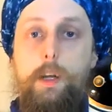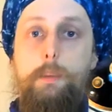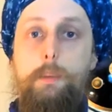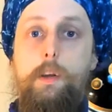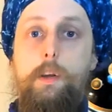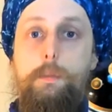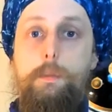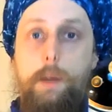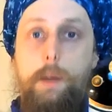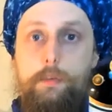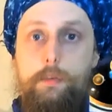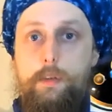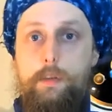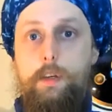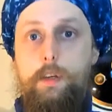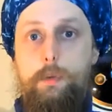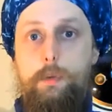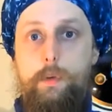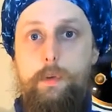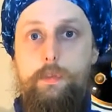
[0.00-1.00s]
but especially
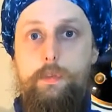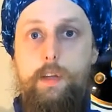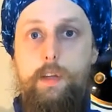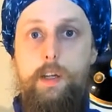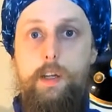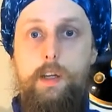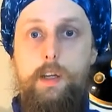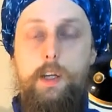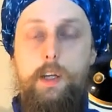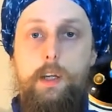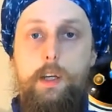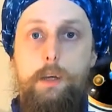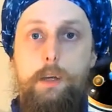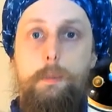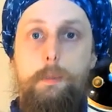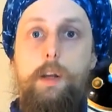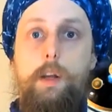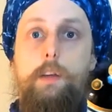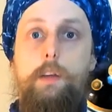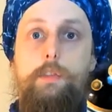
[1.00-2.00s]
to a Sikh who
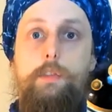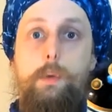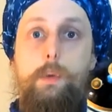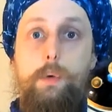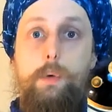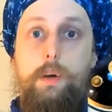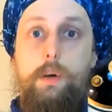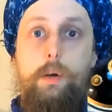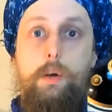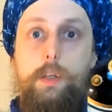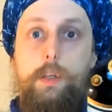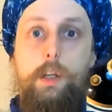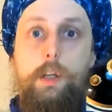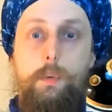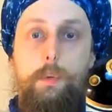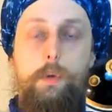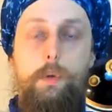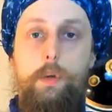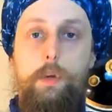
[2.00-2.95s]
believes that we're all equal,